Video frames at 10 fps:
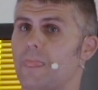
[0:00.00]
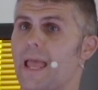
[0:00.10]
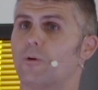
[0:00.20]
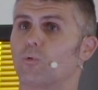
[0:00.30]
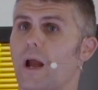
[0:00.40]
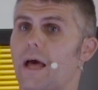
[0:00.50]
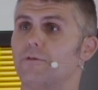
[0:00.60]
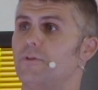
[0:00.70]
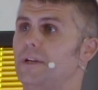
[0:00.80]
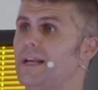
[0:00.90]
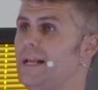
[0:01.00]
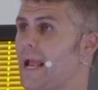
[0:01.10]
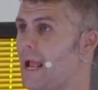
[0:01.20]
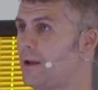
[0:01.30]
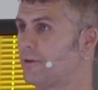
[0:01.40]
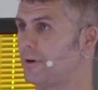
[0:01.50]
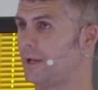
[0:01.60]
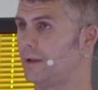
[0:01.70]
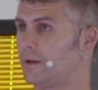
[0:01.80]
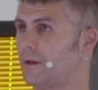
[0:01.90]
And rather than getting
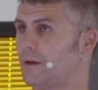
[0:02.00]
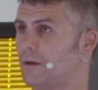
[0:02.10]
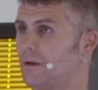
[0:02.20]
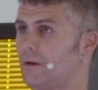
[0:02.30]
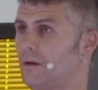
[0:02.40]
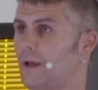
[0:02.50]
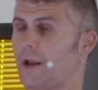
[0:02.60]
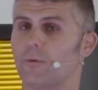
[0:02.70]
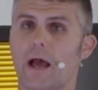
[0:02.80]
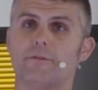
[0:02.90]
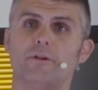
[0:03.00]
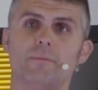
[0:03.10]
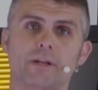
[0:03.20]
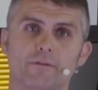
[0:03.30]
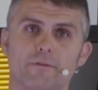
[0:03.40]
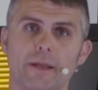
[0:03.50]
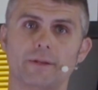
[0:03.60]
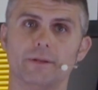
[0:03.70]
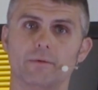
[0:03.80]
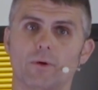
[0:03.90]
angry, and rather than being
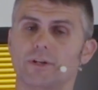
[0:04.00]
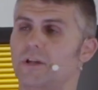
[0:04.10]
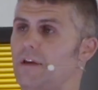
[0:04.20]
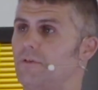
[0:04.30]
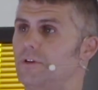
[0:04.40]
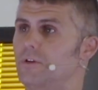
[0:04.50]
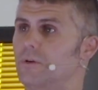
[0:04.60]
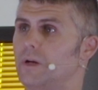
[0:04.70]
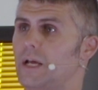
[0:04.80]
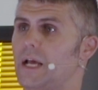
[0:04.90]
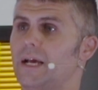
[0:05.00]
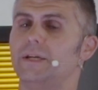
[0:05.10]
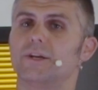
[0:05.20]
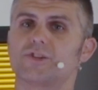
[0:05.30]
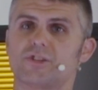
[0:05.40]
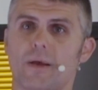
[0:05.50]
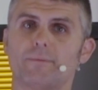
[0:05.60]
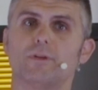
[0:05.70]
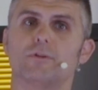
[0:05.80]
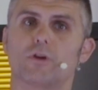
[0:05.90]
offended, what did David do? He
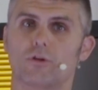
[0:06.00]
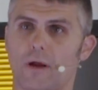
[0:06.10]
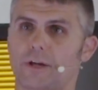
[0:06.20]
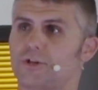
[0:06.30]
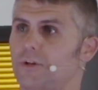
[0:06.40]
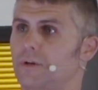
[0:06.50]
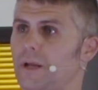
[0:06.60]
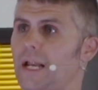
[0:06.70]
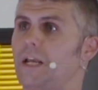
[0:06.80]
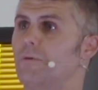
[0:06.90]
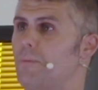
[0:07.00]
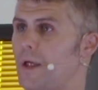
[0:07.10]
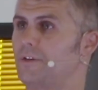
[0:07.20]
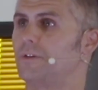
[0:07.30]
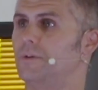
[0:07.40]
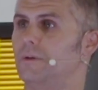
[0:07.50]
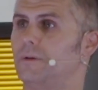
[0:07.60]
accepted the correction and he repented.